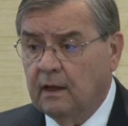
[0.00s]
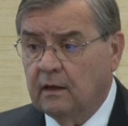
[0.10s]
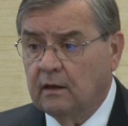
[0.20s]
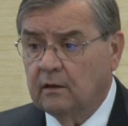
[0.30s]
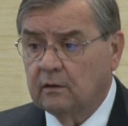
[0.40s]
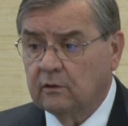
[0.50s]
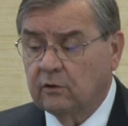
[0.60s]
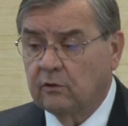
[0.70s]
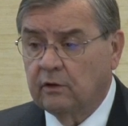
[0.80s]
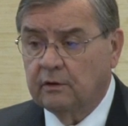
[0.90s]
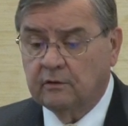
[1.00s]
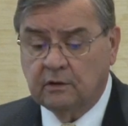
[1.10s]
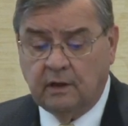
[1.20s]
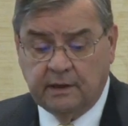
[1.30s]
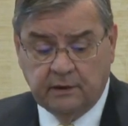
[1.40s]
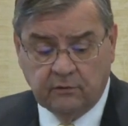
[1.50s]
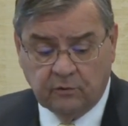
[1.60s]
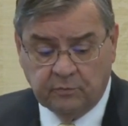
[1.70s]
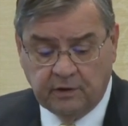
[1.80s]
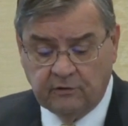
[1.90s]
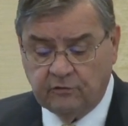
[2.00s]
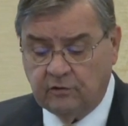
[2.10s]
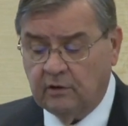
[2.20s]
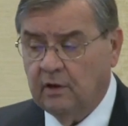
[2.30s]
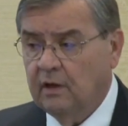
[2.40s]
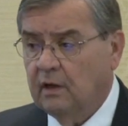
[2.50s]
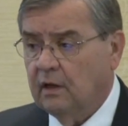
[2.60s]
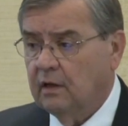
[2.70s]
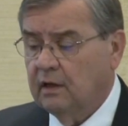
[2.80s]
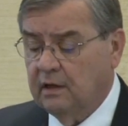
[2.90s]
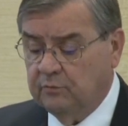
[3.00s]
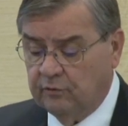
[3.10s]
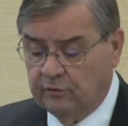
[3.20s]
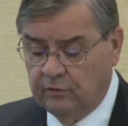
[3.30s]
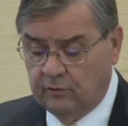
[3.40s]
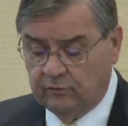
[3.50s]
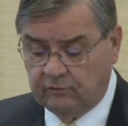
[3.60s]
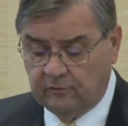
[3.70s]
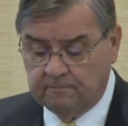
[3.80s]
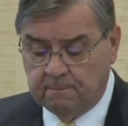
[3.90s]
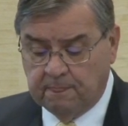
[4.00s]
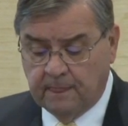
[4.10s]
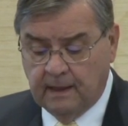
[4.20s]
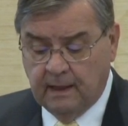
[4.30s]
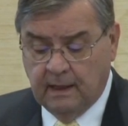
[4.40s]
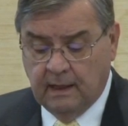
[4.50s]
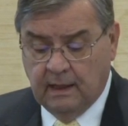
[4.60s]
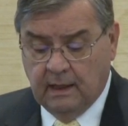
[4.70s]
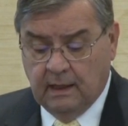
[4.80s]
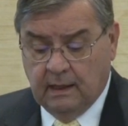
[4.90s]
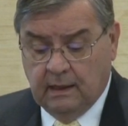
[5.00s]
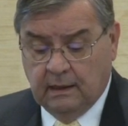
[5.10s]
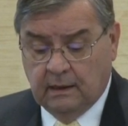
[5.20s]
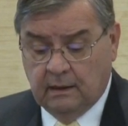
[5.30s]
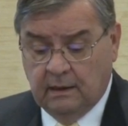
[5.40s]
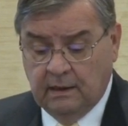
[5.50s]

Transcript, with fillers: uh, current client or patient uh, had produced. In